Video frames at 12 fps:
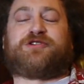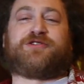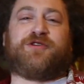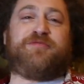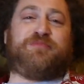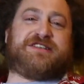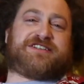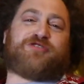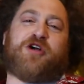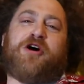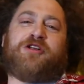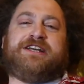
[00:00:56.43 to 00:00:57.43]
creepies,
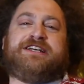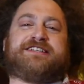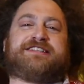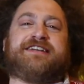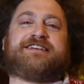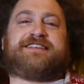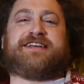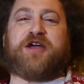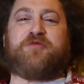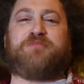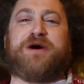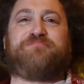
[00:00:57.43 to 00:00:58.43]
crawlies, things that
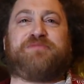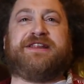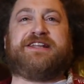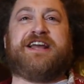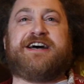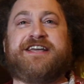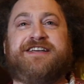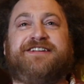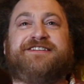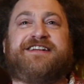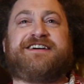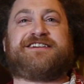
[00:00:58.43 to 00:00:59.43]
go bump in the
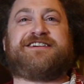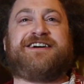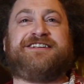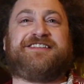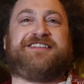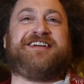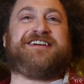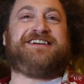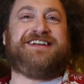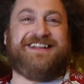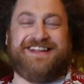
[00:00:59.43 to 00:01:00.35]
night, that kind of thing.